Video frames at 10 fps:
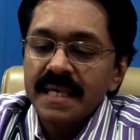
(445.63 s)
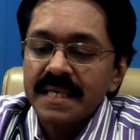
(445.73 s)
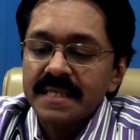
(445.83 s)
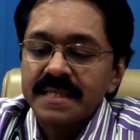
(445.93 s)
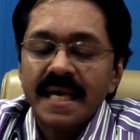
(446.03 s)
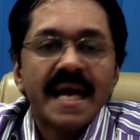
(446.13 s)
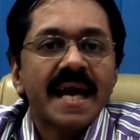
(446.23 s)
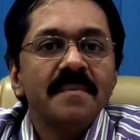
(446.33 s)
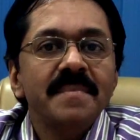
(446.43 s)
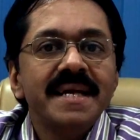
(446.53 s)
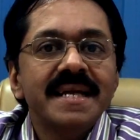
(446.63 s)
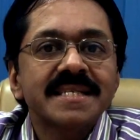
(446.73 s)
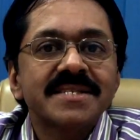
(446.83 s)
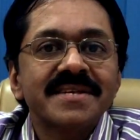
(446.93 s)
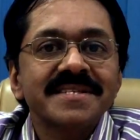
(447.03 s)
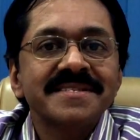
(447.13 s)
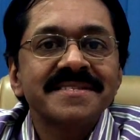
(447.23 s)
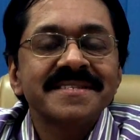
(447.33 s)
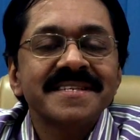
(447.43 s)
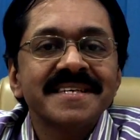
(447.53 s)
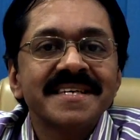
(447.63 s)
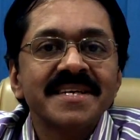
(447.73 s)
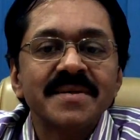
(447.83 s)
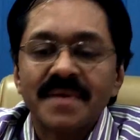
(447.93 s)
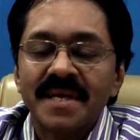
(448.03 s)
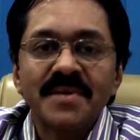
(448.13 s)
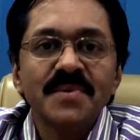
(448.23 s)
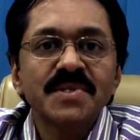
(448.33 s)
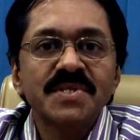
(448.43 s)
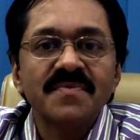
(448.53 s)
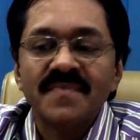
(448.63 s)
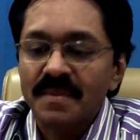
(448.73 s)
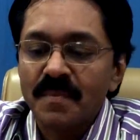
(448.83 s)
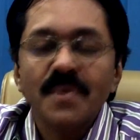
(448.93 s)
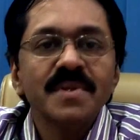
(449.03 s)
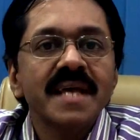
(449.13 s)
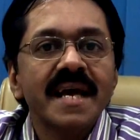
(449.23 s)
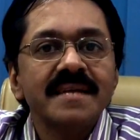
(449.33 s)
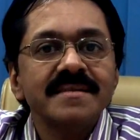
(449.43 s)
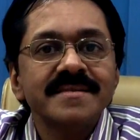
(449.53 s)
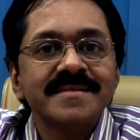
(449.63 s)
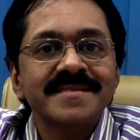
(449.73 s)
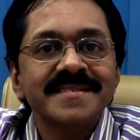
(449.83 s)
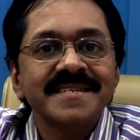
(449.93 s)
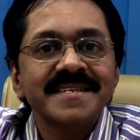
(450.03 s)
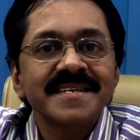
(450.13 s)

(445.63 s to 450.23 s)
It is ambidextrous. We can use with both hands.